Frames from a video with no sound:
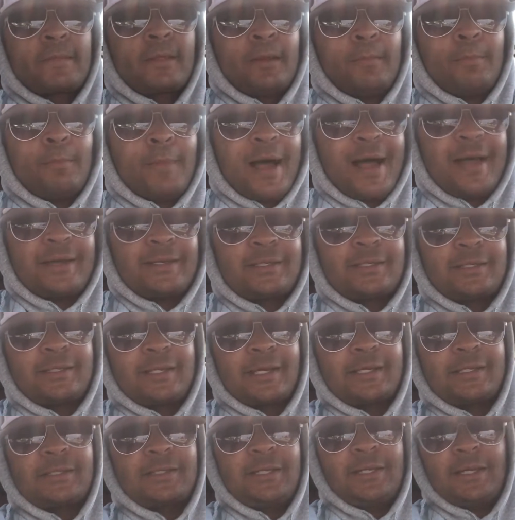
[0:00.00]
My
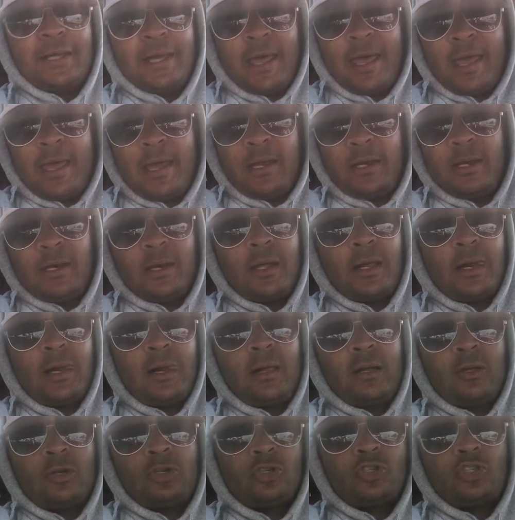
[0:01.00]
68
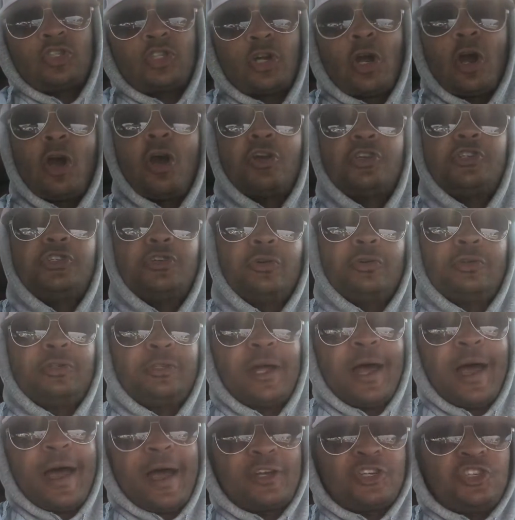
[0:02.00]
Charger
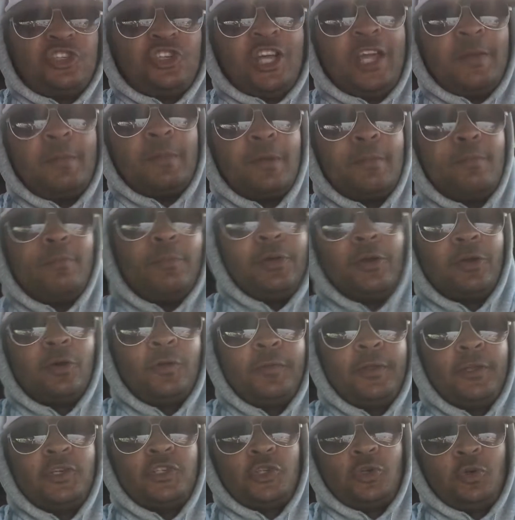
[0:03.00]
Dodge Demon
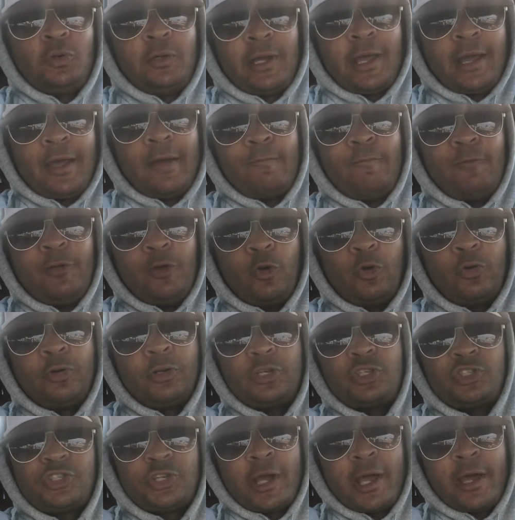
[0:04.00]
build that you can view on
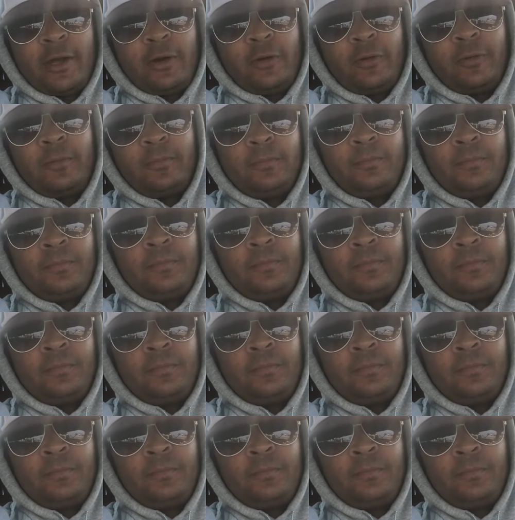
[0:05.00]
the channel.